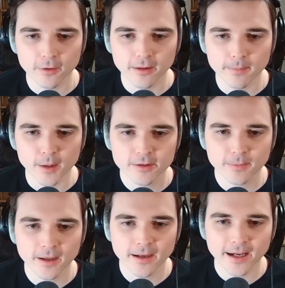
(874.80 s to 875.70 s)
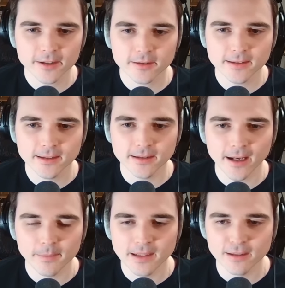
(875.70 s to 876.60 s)
the most part. I actually did
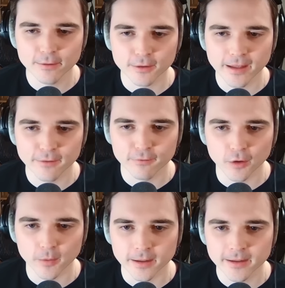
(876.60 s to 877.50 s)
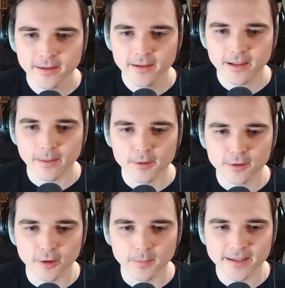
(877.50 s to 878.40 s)
not mean to throw that forward. I almost
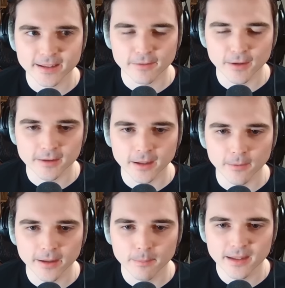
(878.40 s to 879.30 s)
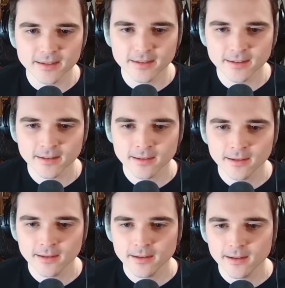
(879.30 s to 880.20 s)
took myself out there. We're going to miss
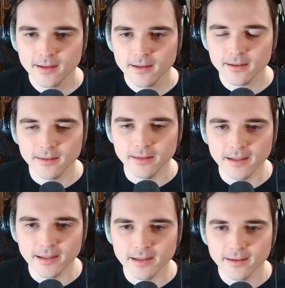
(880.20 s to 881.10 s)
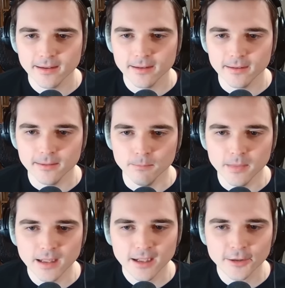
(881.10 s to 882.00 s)
the
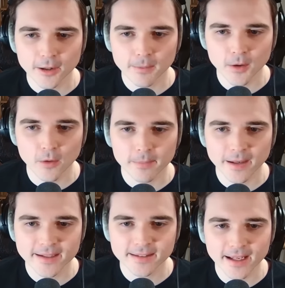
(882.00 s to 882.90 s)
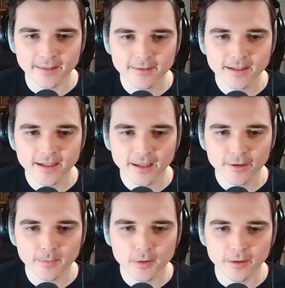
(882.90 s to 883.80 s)
mini turbo. What am I saying? There's another
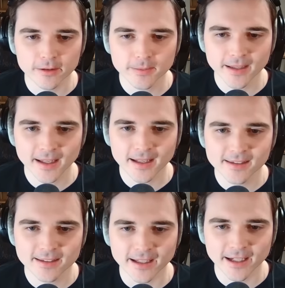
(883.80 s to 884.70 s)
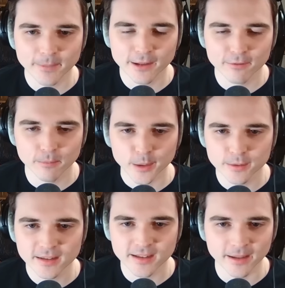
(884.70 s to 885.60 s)
boo. There's been like an insane amount of
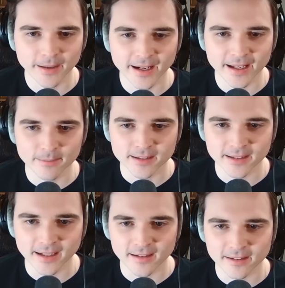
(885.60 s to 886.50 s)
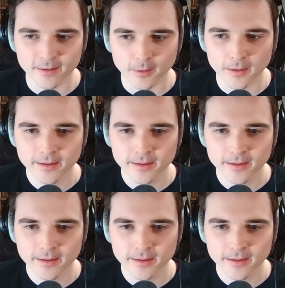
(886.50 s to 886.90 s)
boos stealing my items today too.